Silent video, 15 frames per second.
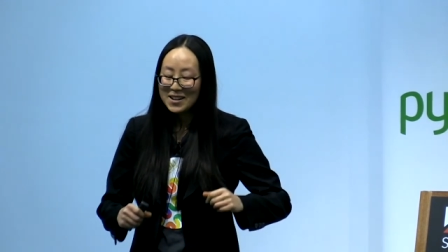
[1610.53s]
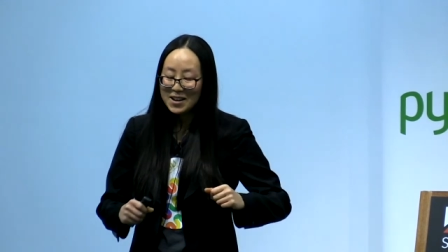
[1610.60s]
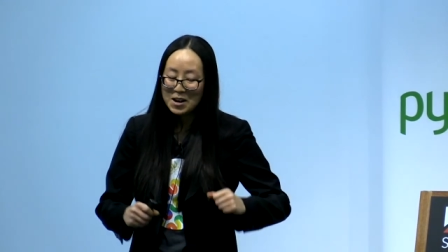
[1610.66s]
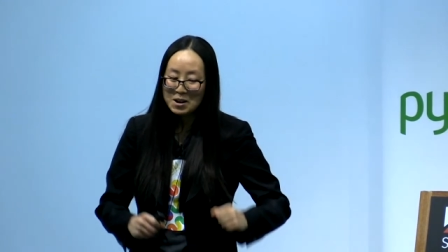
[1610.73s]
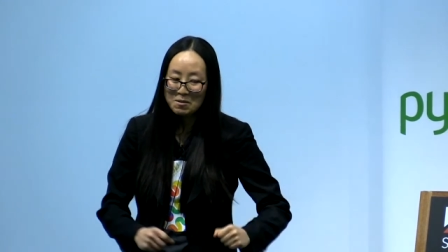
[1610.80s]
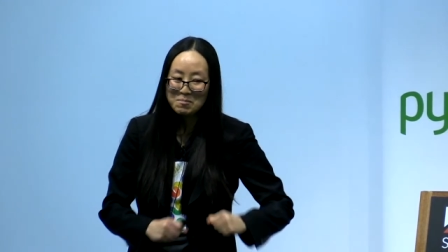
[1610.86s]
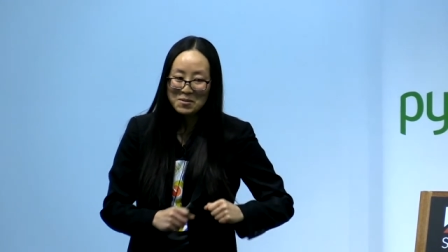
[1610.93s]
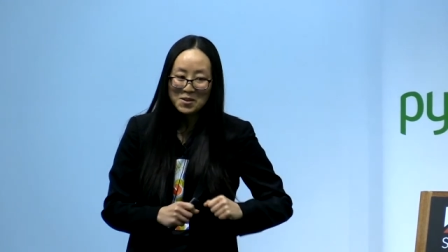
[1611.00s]

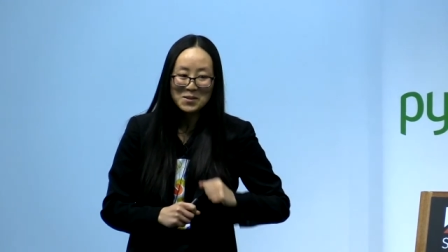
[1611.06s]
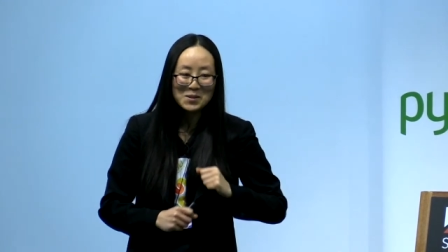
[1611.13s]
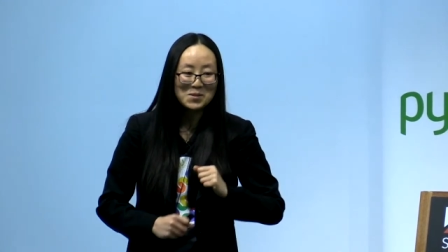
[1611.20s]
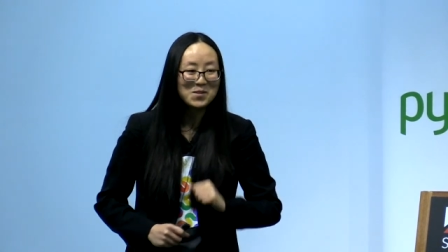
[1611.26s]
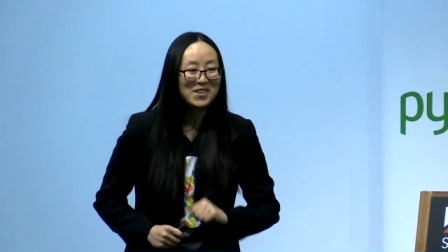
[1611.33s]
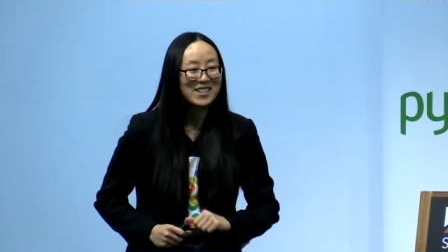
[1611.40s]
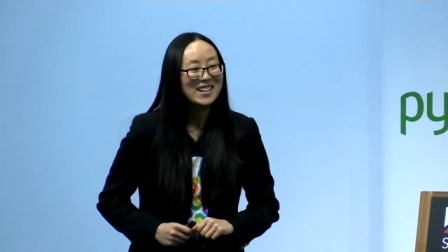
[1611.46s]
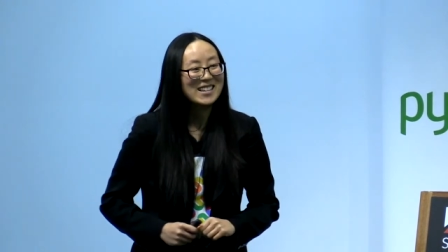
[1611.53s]
help those
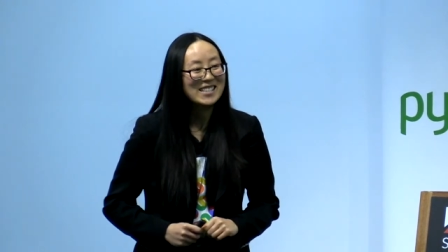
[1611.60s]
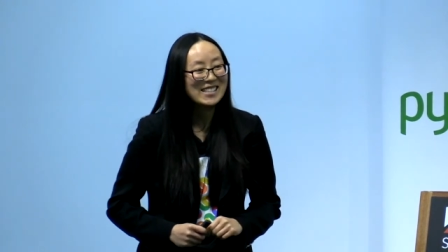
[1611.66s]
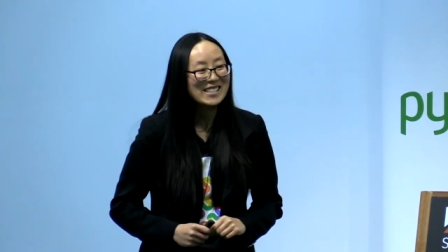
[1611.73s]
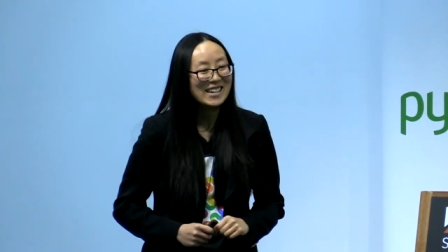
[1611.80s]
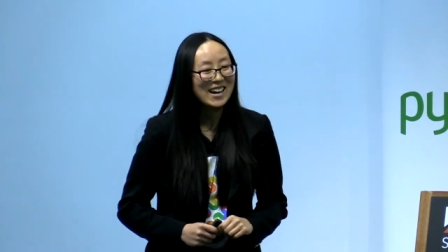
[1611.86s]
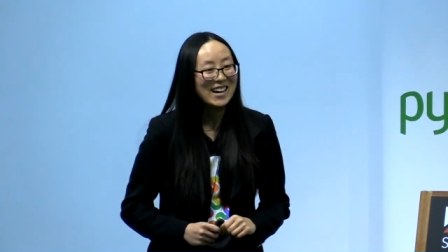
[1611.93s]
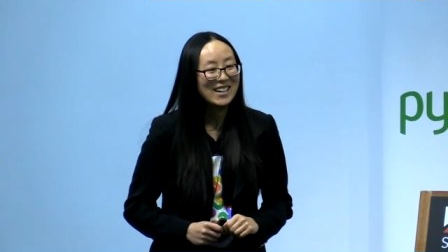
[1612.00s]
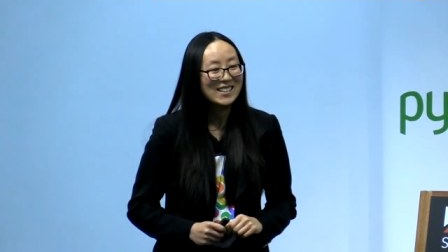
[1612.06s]
organizers
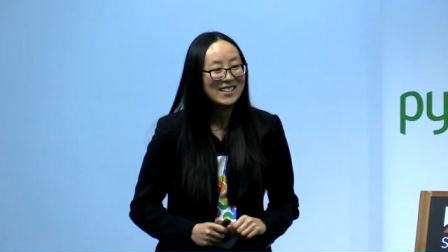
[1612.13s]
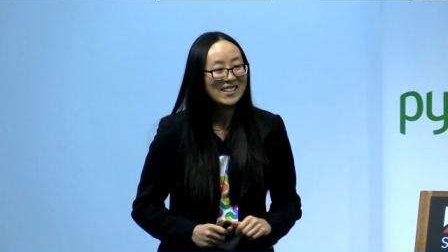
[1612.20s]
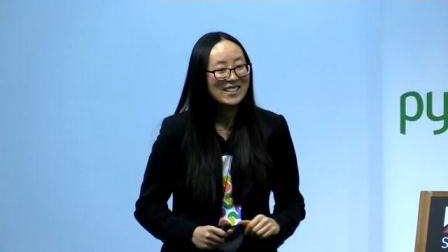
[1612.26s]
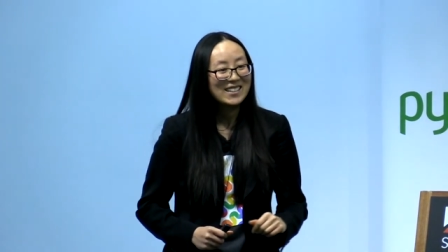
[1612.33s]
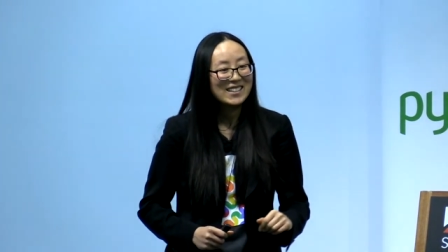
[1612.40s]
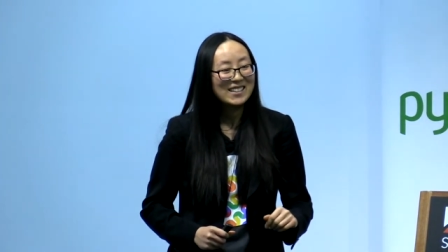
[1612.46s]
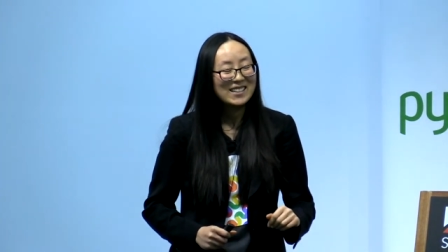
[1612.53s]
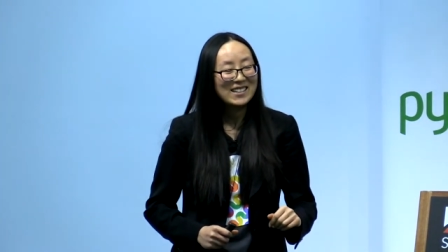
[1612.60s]
out
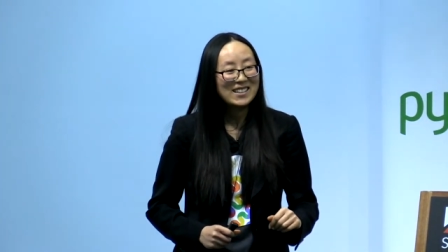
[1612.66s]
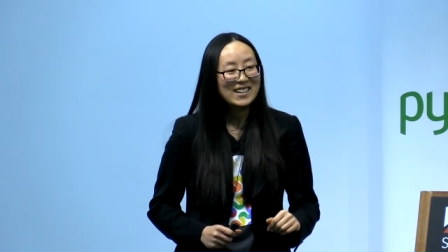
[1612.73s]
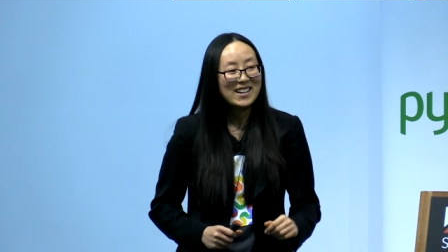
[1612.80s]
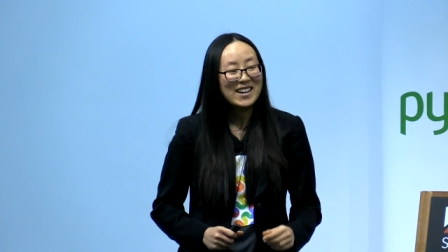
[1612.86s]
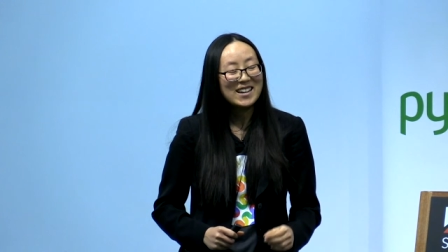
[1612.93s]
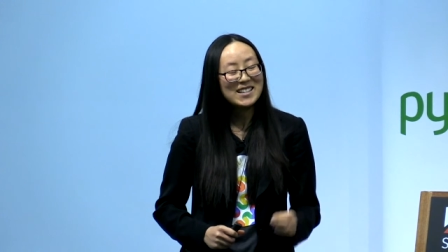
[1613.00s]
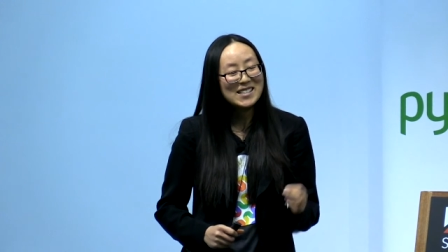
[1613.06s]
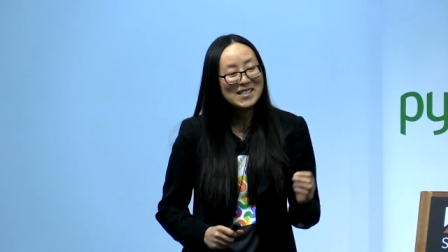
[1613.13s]

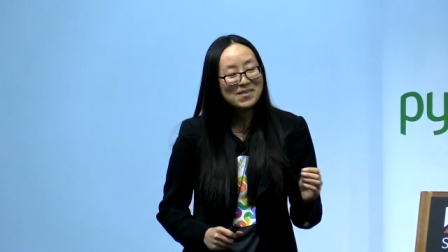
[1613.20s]
and